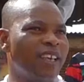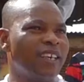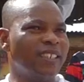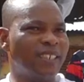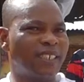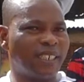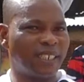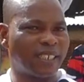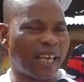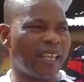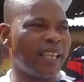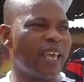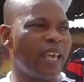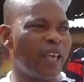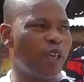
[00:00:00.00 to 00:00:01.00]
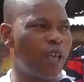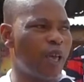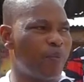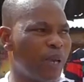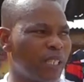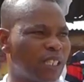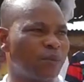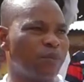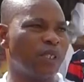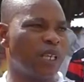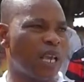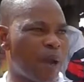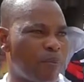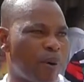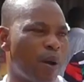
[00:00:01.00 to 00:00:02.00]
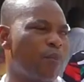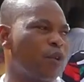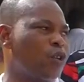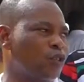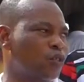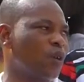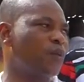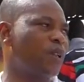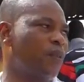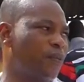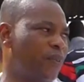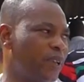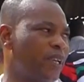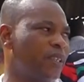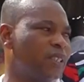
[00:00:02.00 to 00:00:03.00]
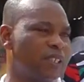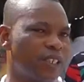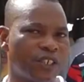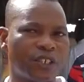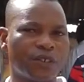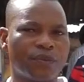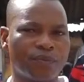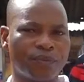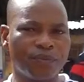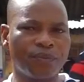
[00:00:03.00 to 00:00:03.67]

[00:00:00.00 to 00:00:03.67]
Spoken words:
isisanye ebetimi aba because of the free education